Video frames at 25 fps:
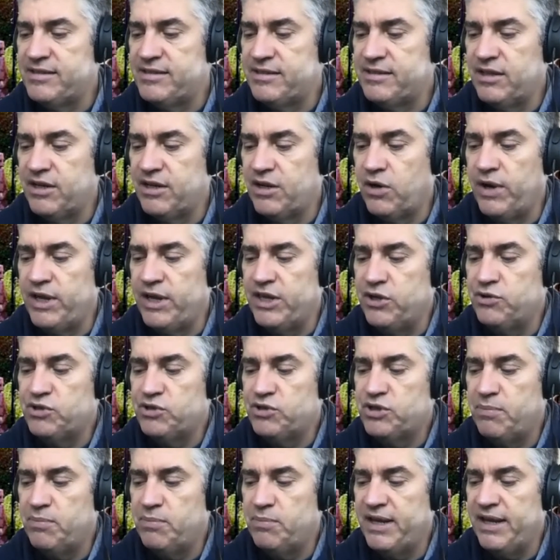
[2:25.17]
It used to
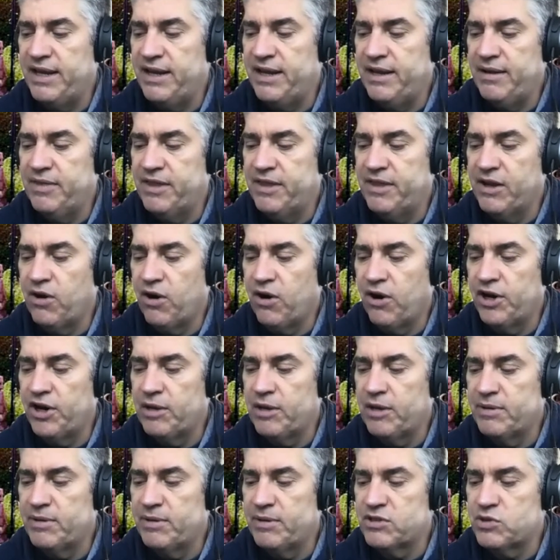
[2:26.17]
be the
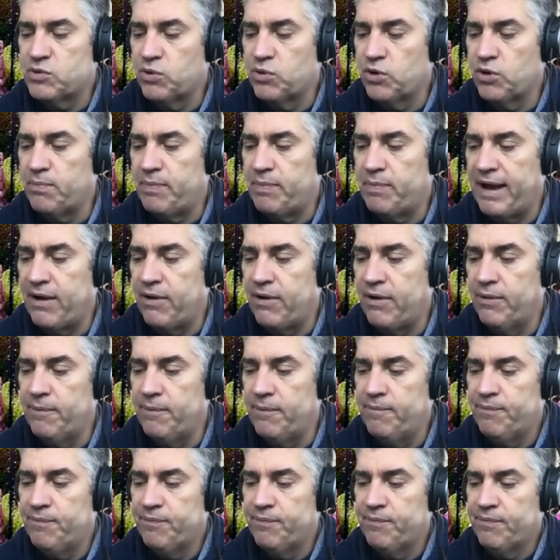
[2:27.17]
arguments were about,
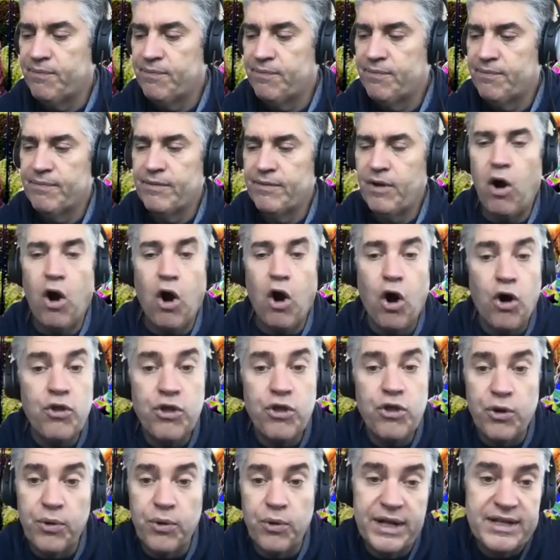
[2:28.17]
are
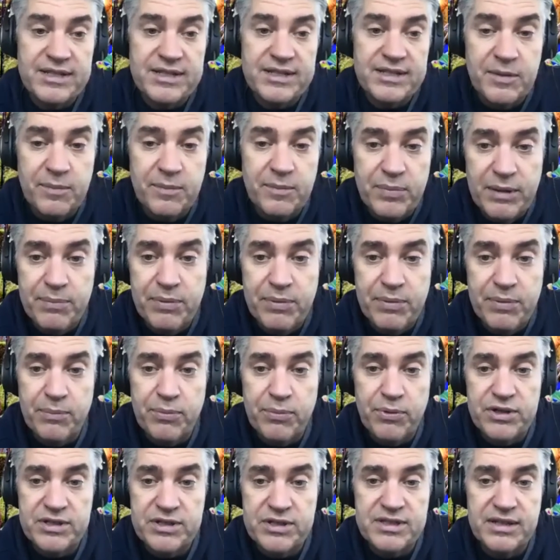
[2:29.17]
there innocent people in
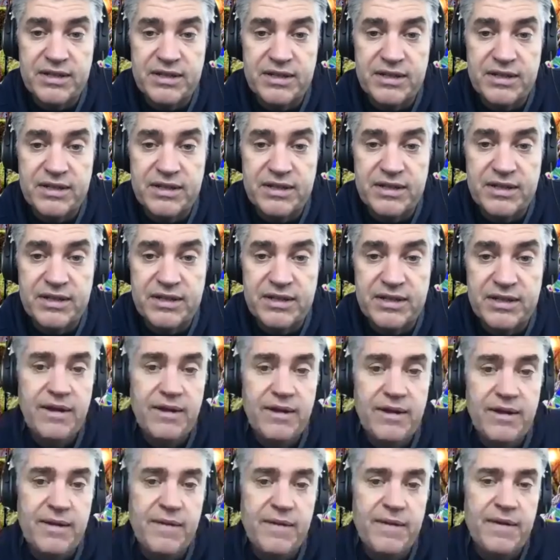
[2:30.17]
prison?
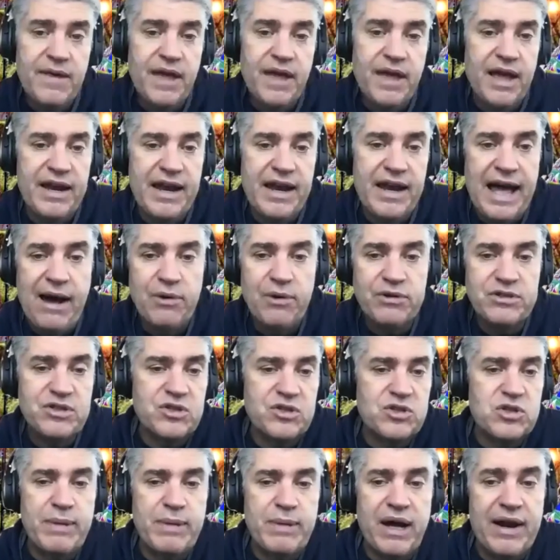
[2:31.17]
And now it's just
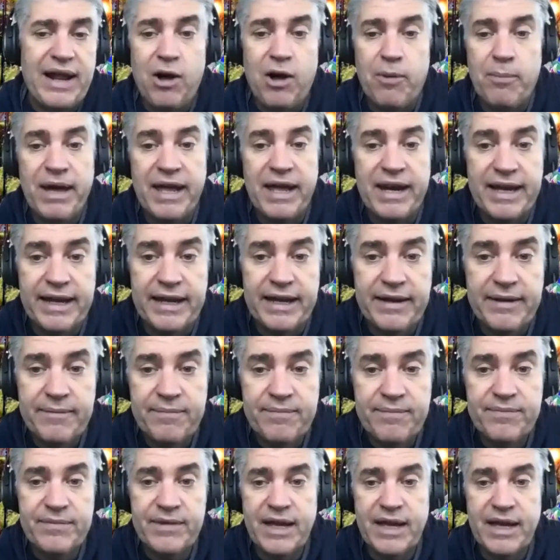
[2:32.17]
about how many
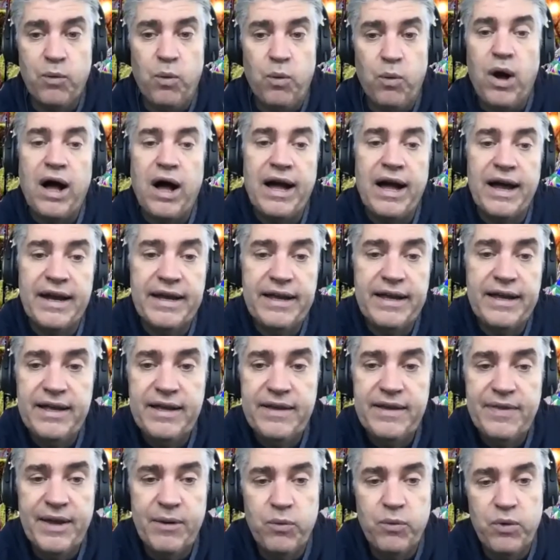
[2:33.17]
and why
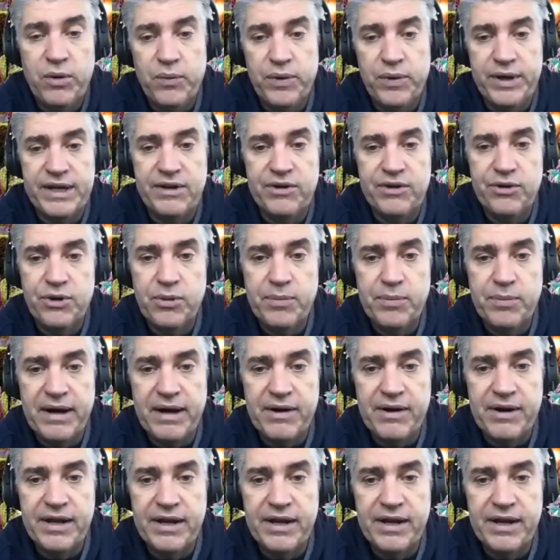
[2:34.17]
and what we can do about it.